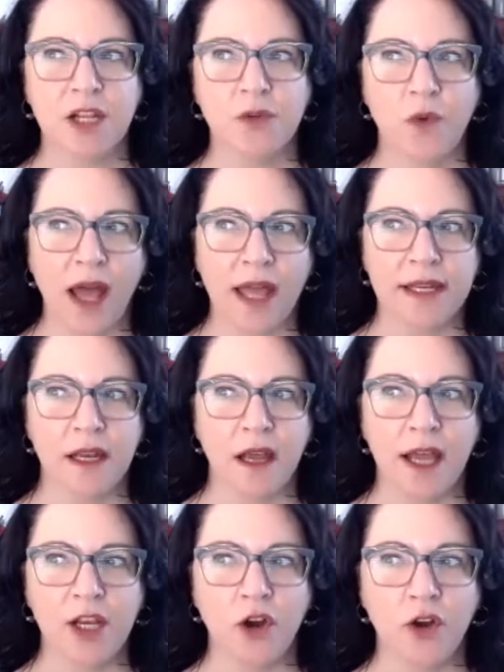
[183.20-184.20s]
right. And
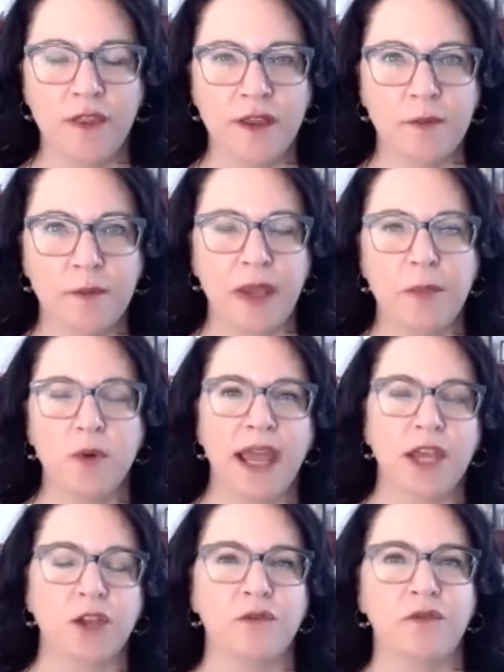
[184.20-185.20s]
I know that people
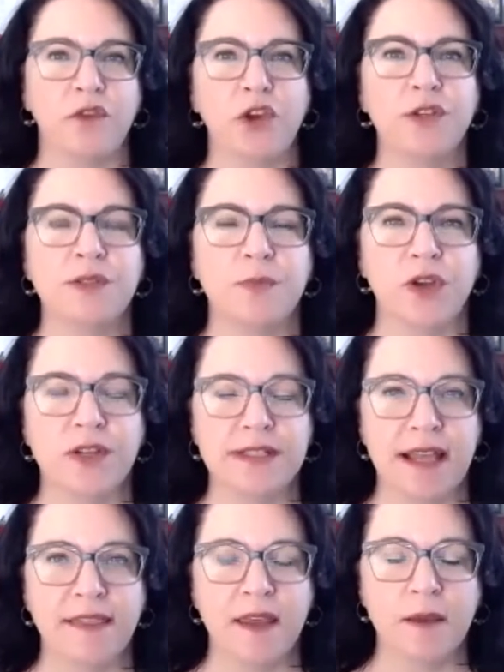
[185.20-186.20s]
get confused because
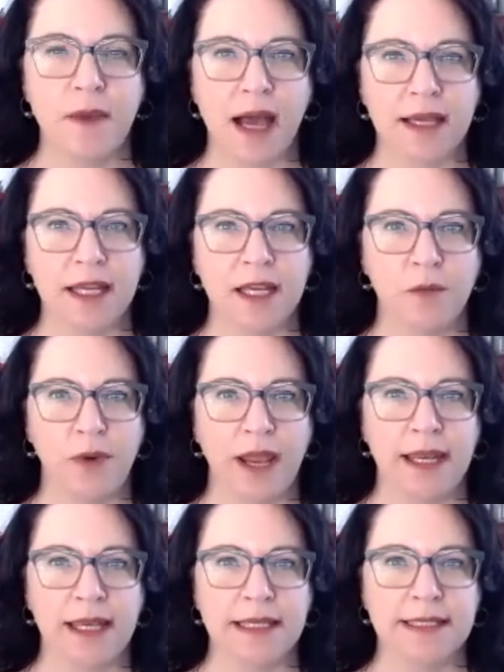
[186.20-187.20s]
they think marketing and
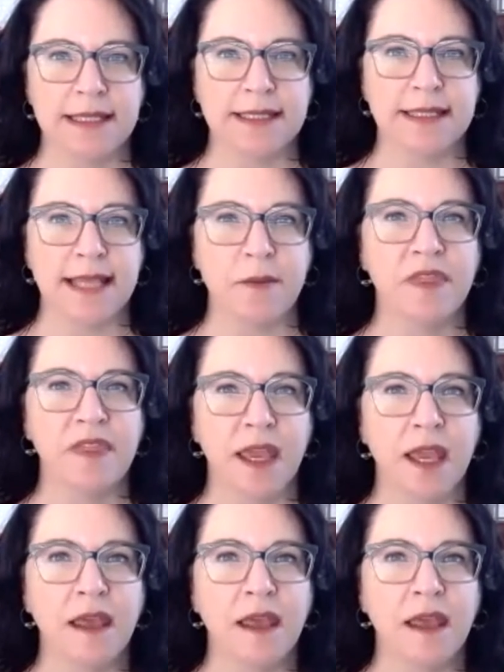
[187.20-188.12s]
branding is the same thing.